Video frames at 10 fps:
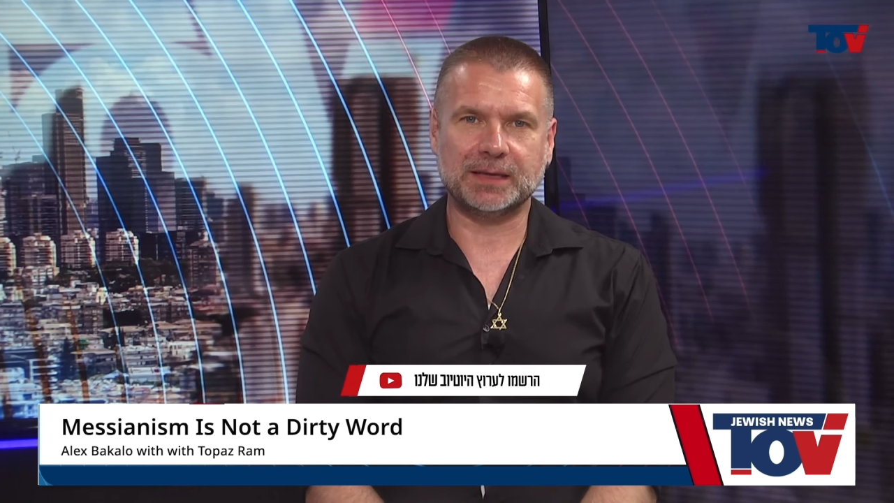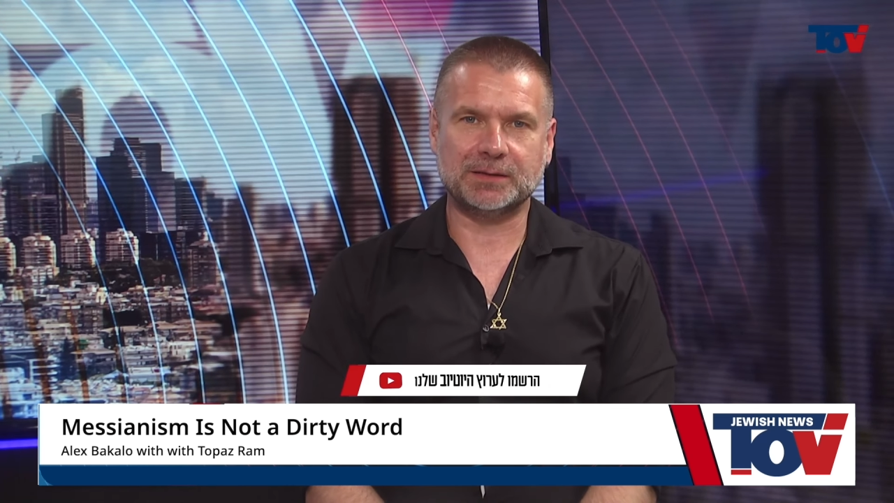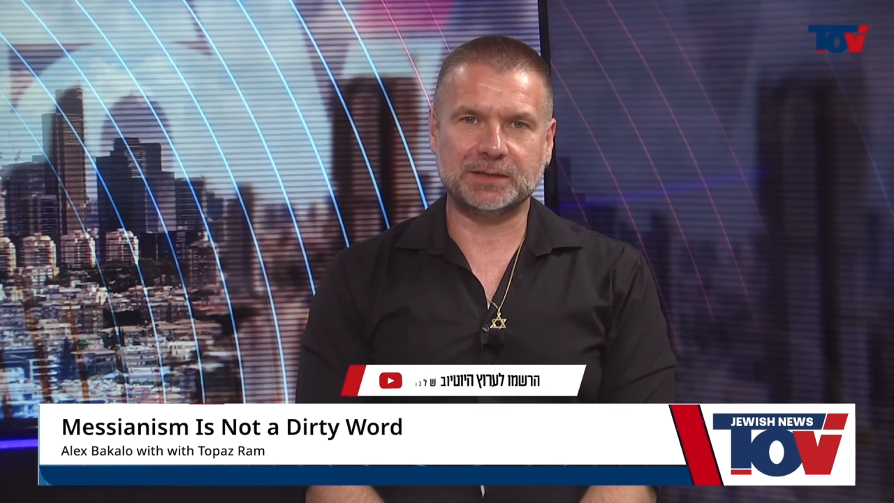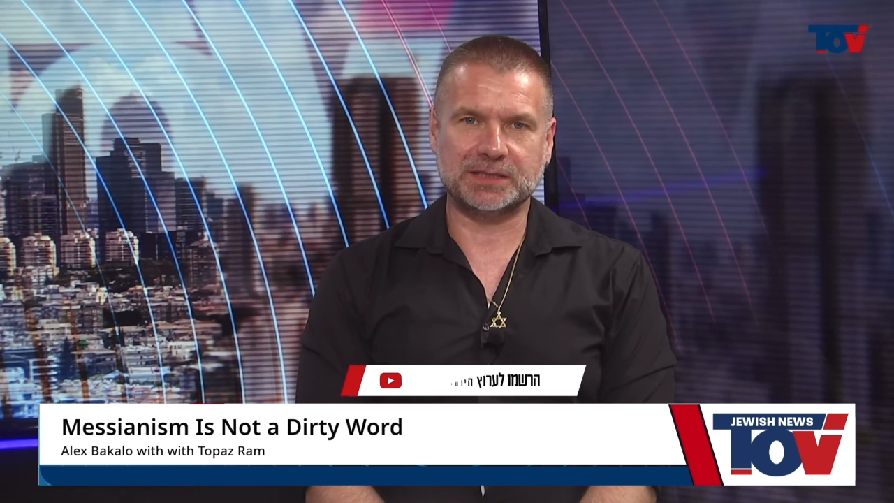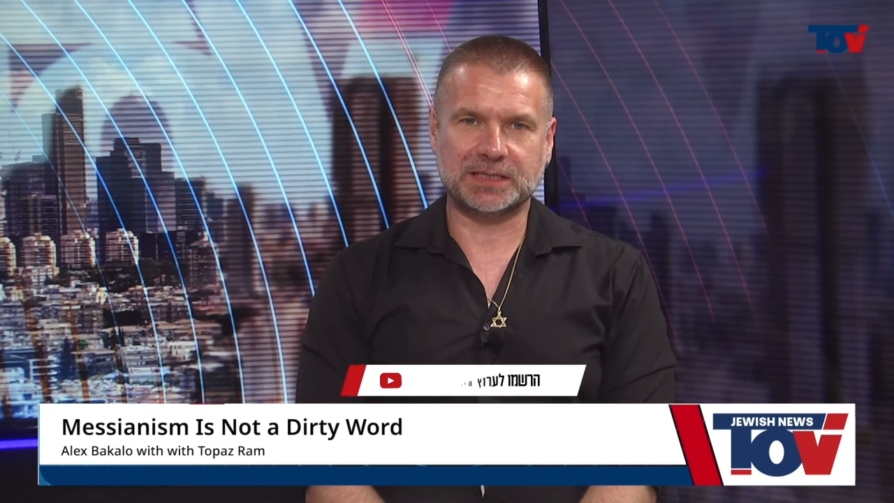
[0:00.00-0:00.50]

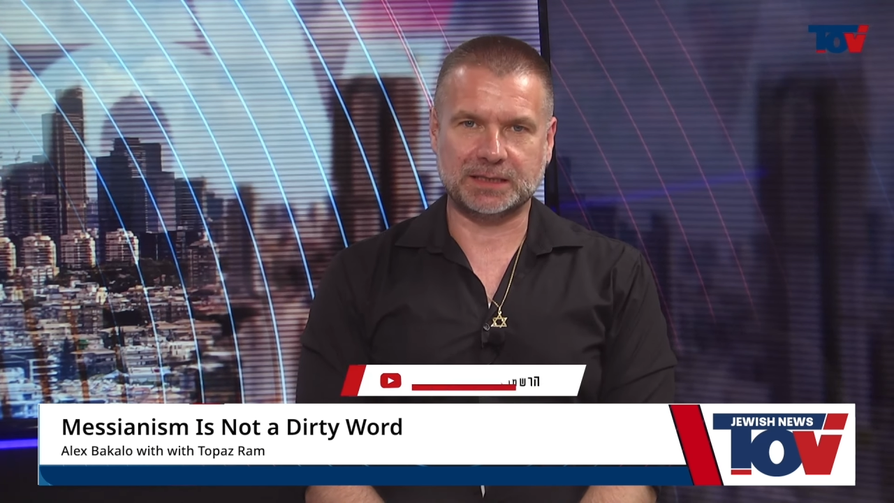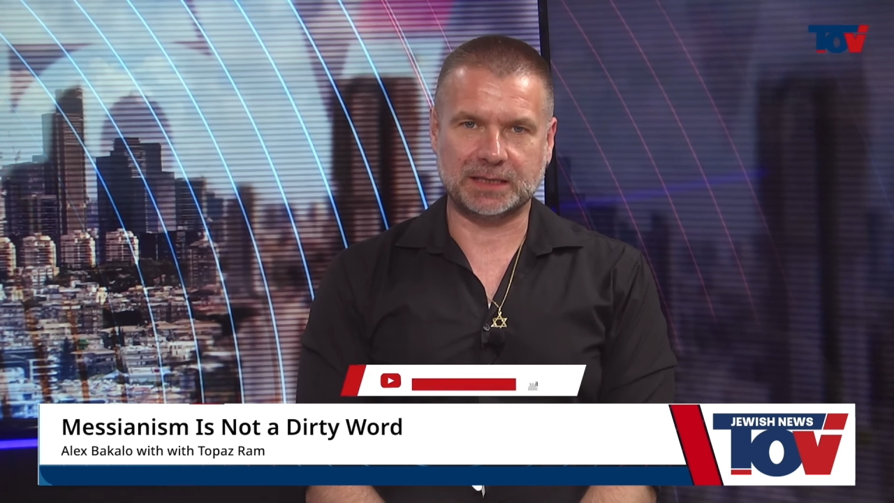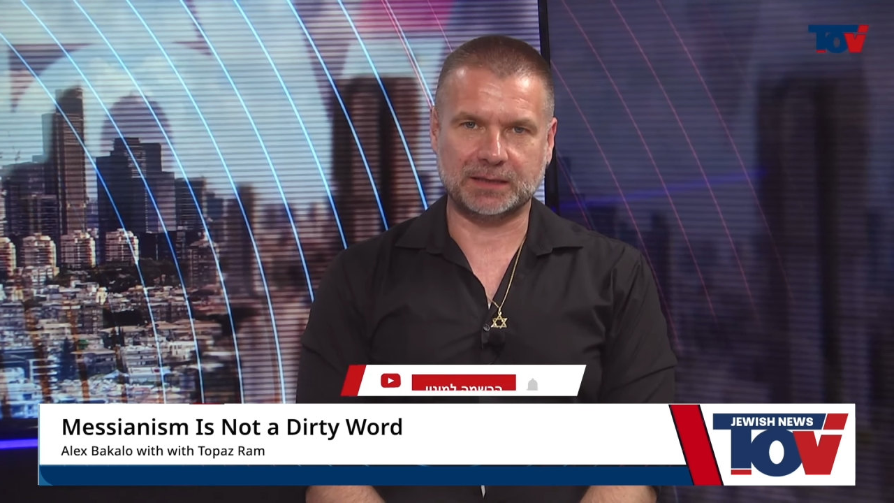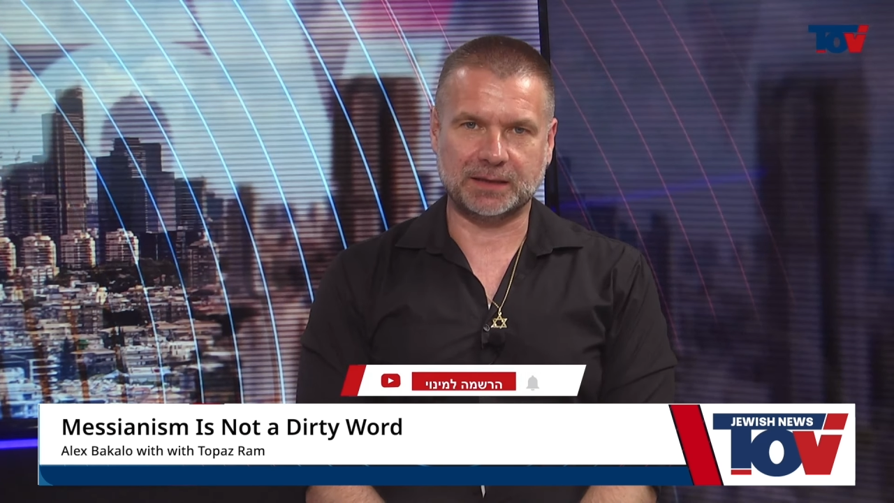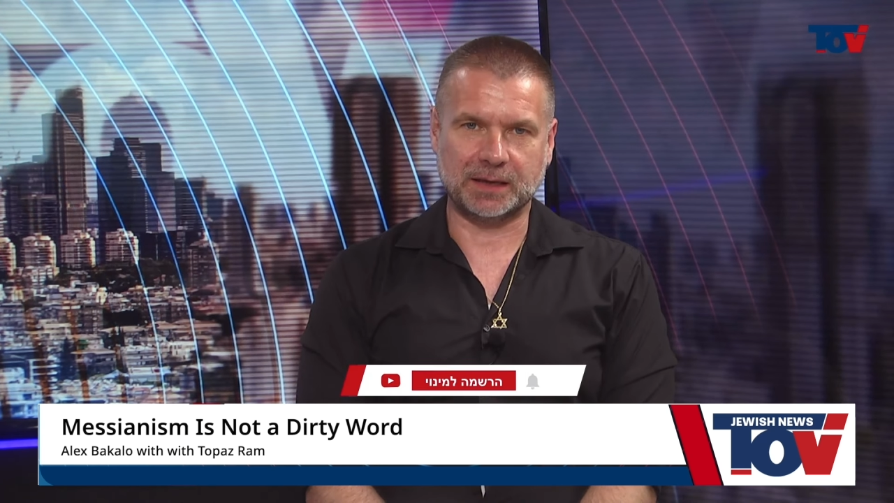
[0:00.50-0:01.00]
David
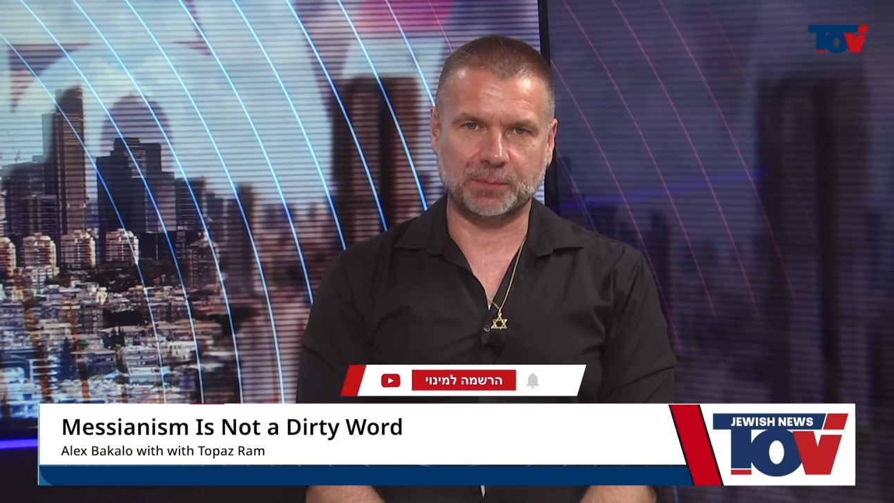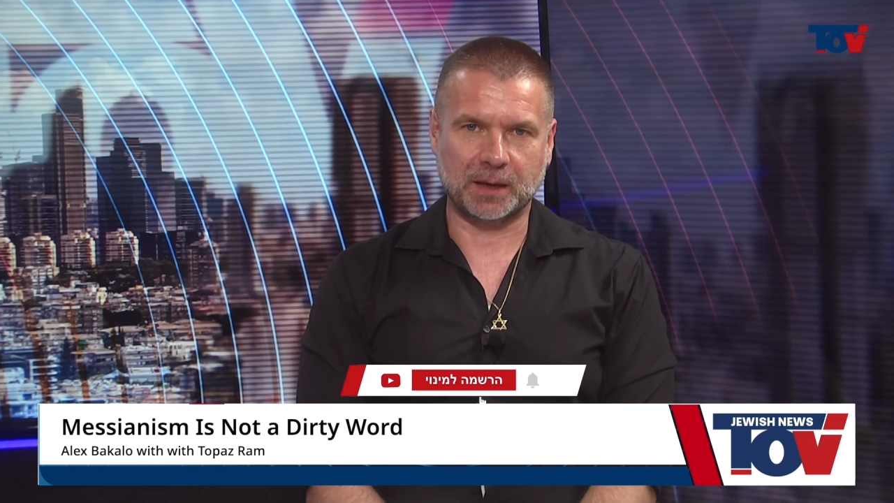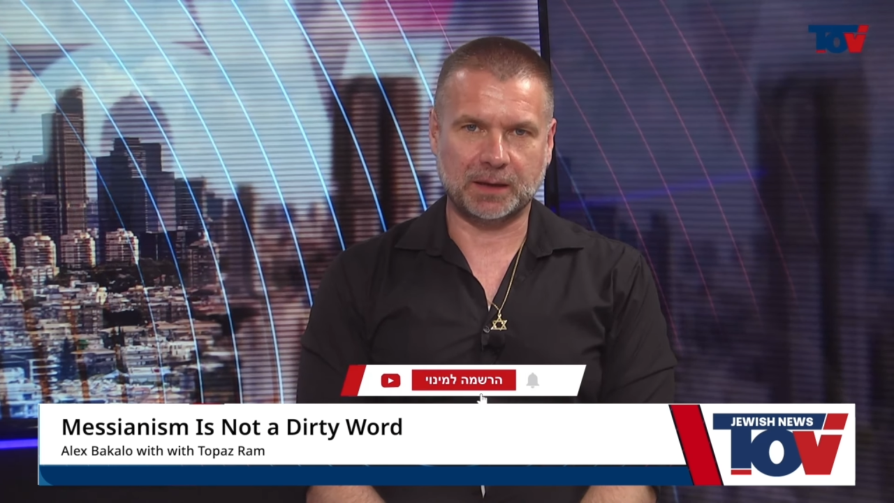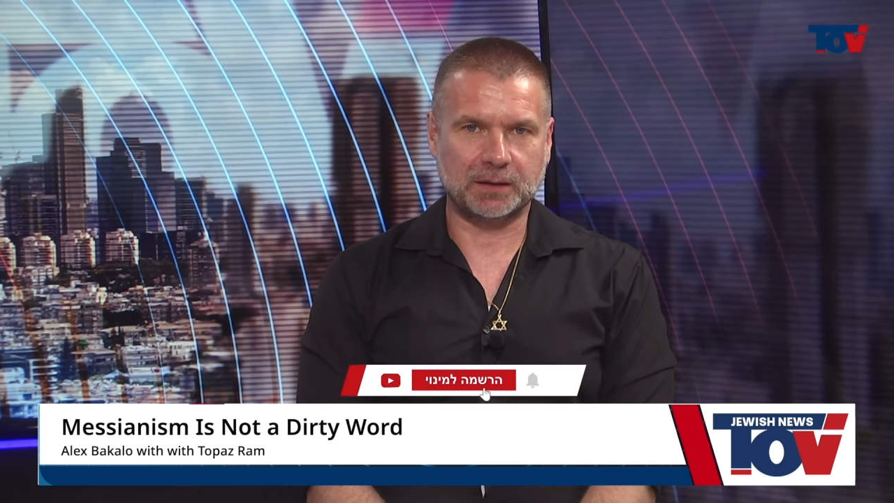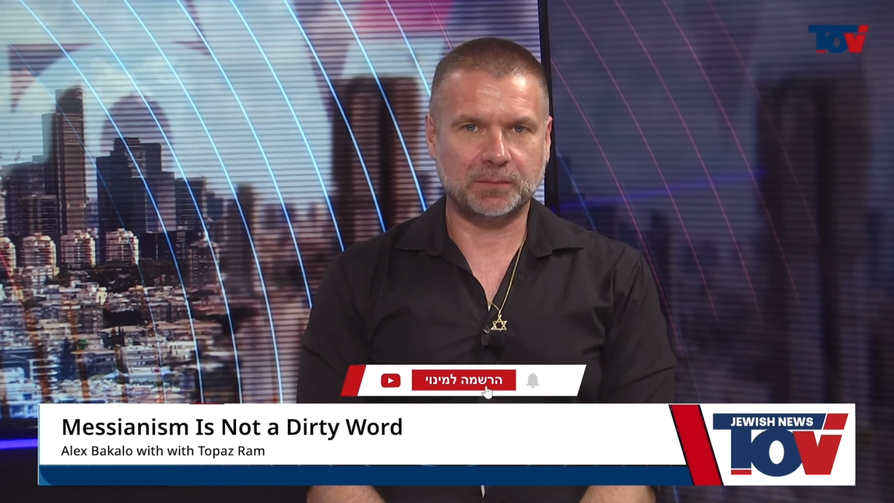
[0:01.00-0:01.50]
Zini, think
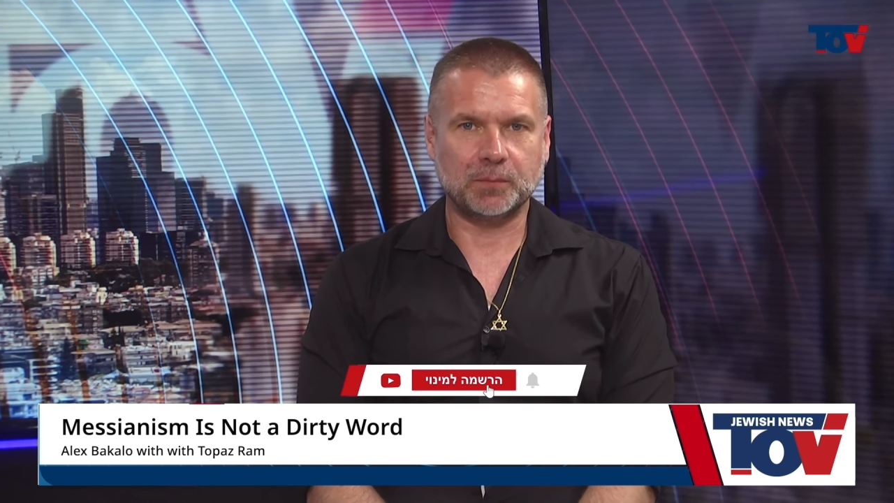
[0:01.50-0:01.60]
about it?